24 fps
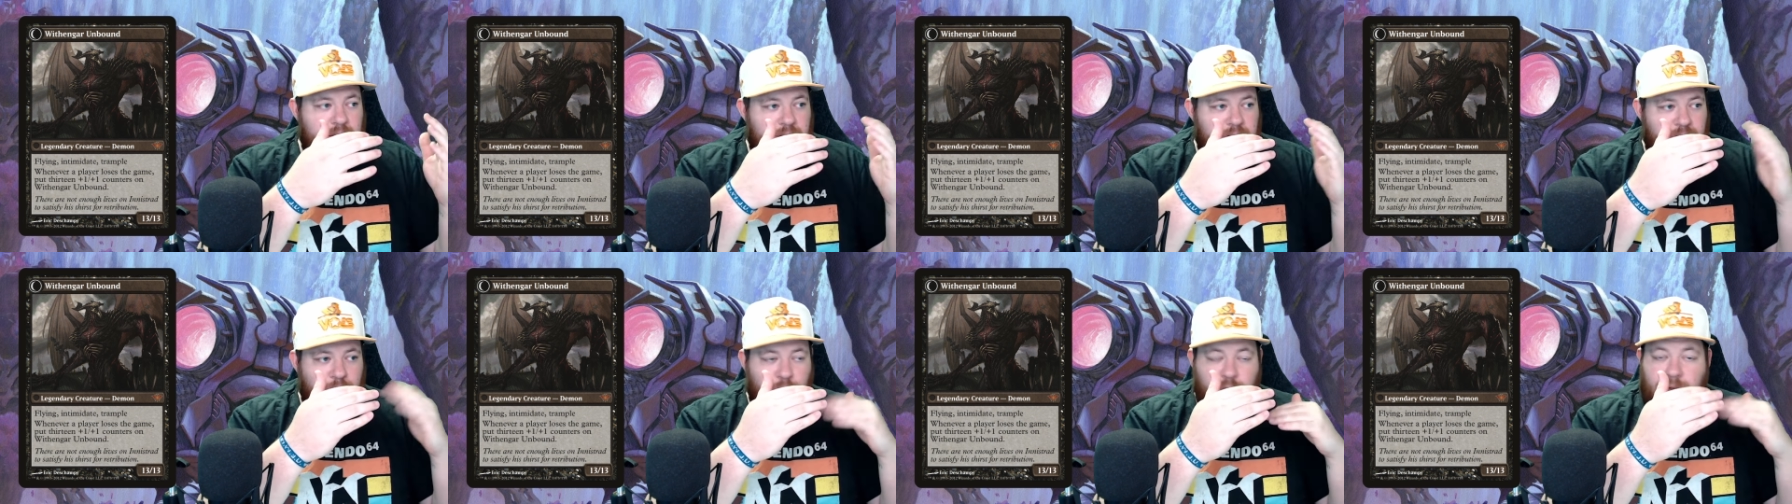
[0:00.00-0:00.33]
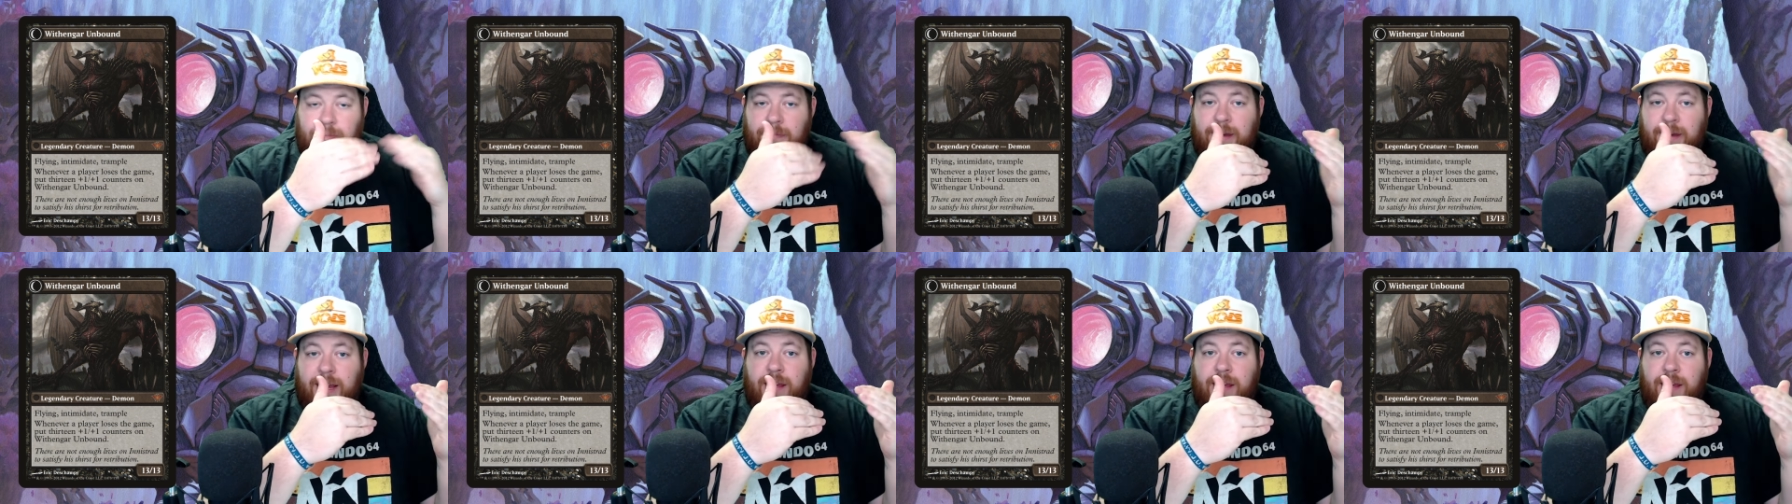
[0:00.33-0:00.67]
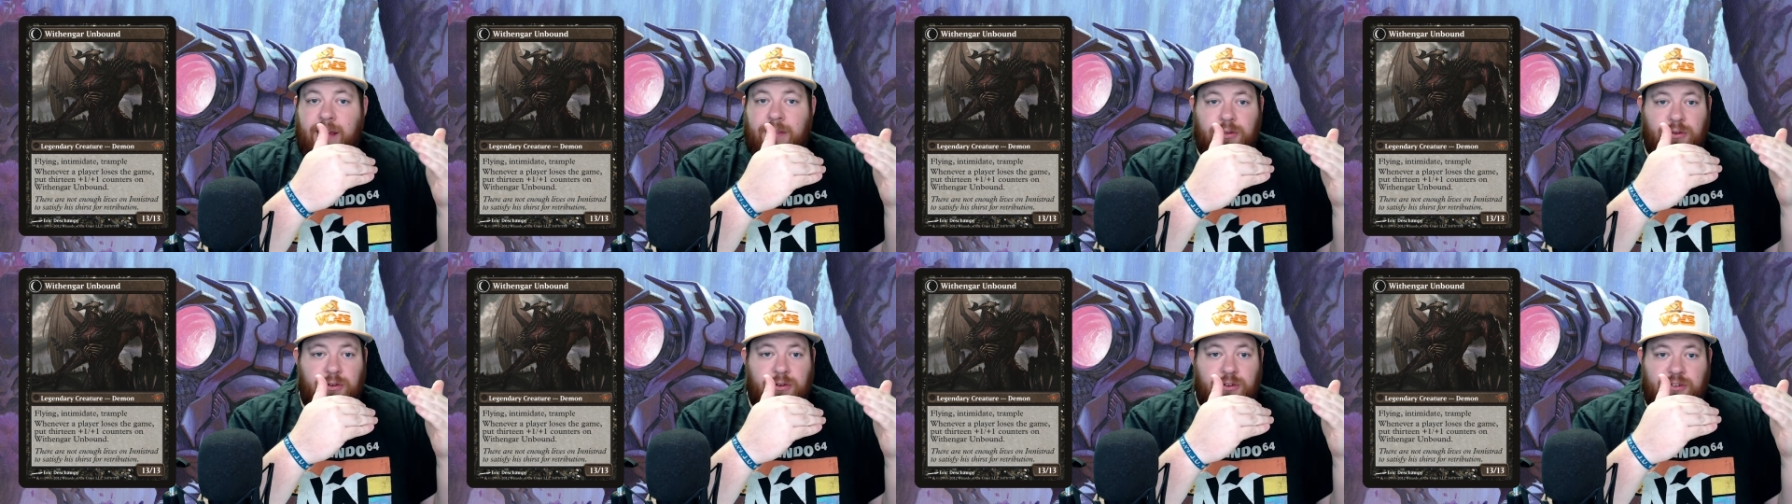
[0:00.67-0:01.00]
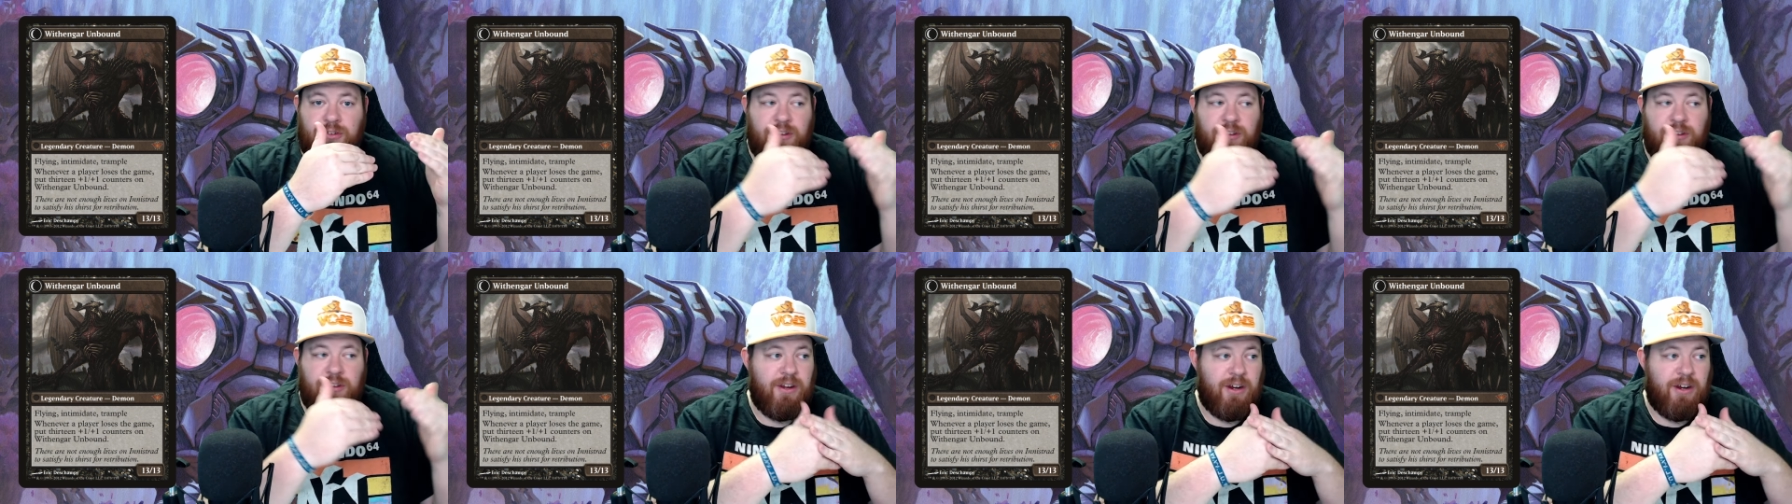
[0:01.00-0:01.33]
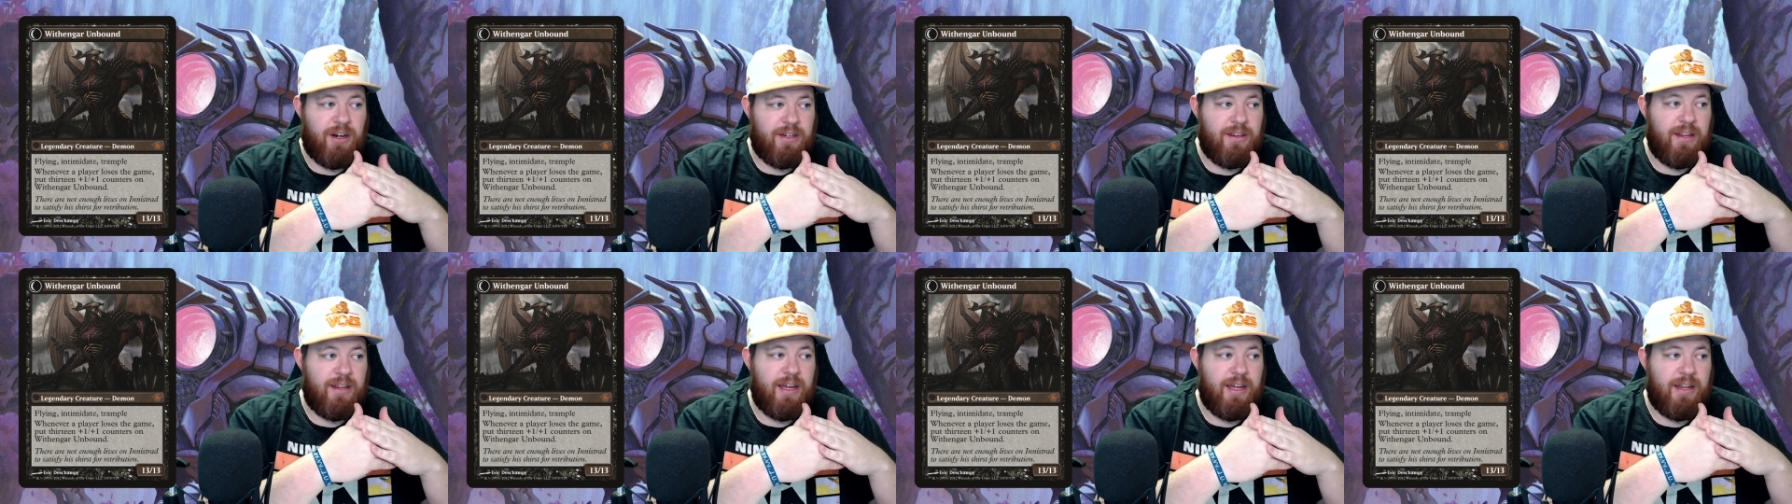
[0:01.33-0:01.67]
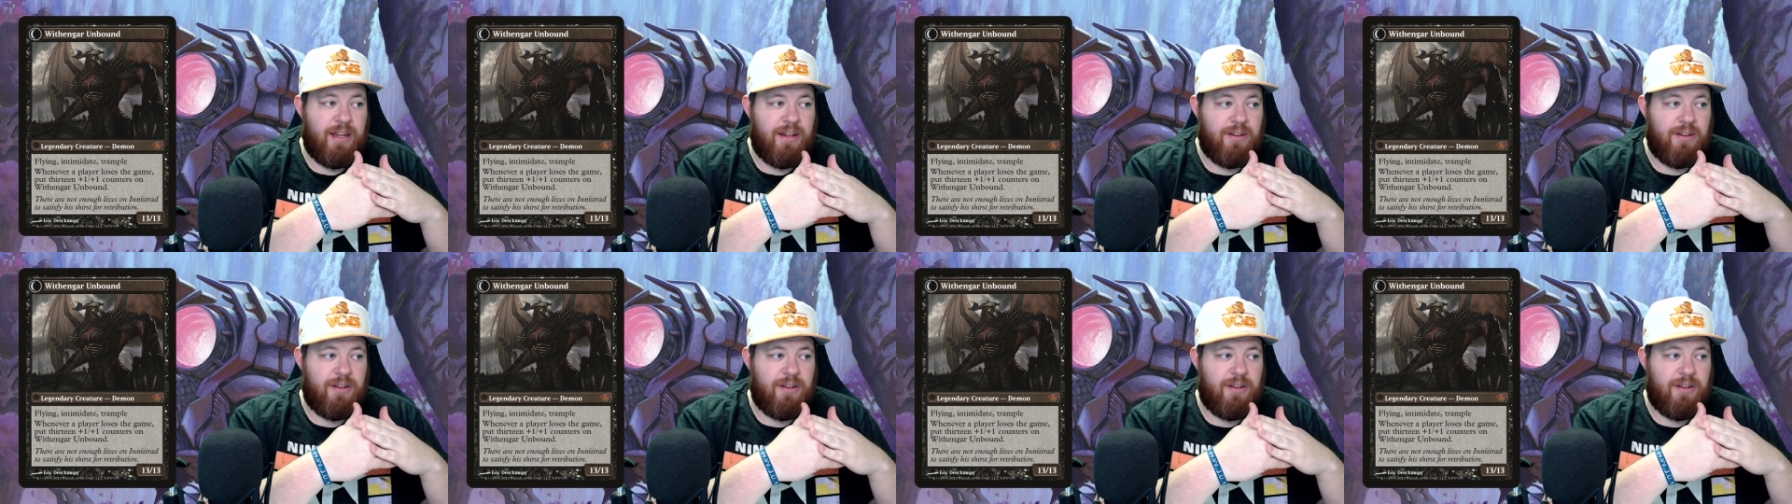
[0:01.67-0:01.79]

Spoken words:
Do the math, you just deduct that.